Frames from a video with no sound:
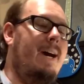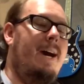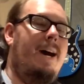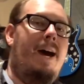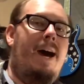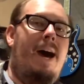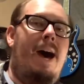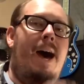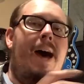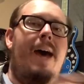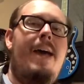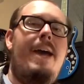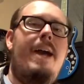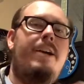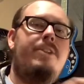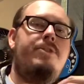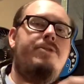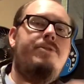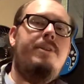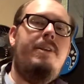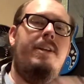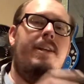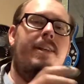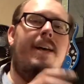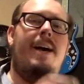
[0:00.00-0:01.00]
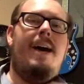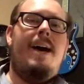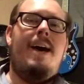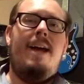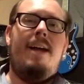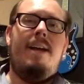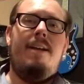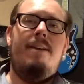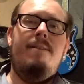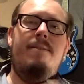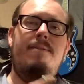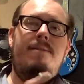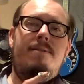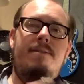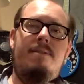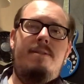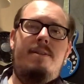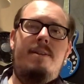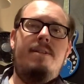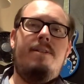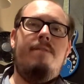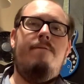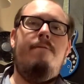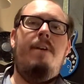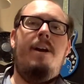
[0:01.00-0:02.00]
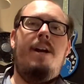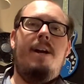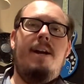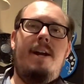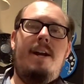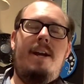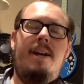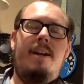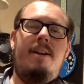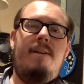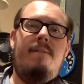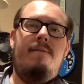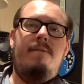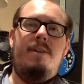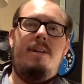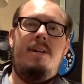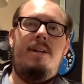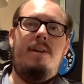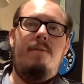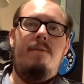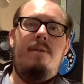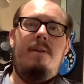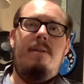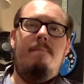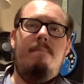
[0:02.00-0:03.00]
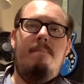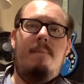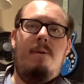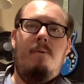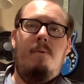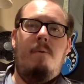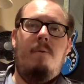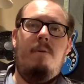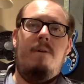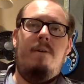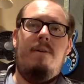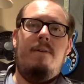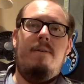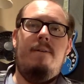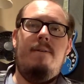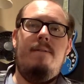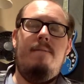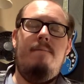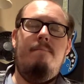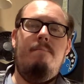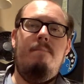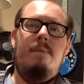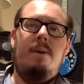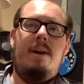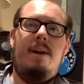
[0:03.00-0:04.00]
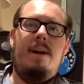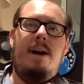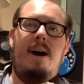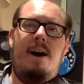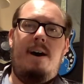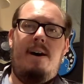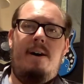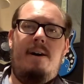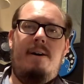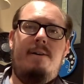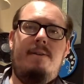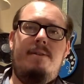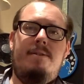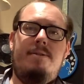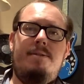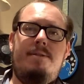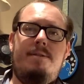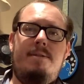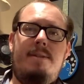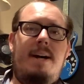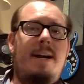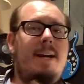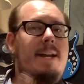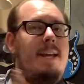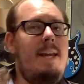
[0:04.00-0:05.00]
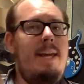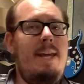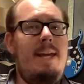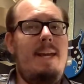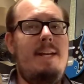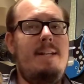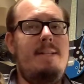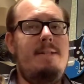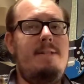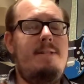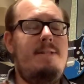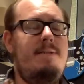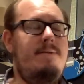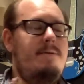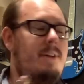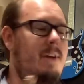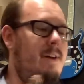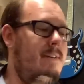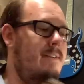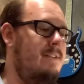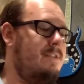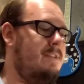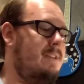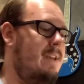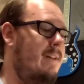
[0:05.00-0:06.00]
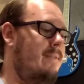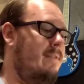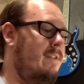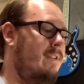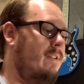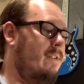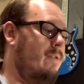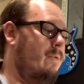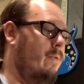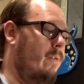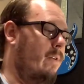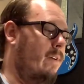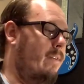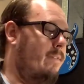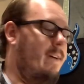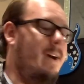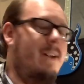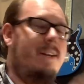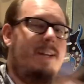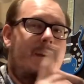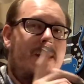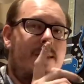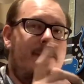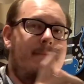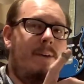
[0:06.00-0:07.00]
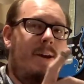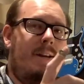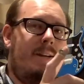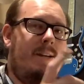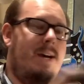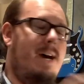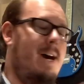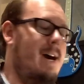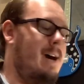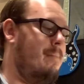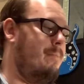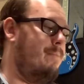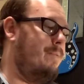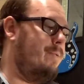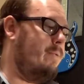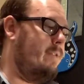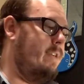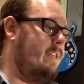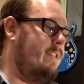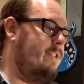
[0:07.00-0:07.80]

I actually like this variant of the tuning more because I can still get a 7th chord. If I take my top 3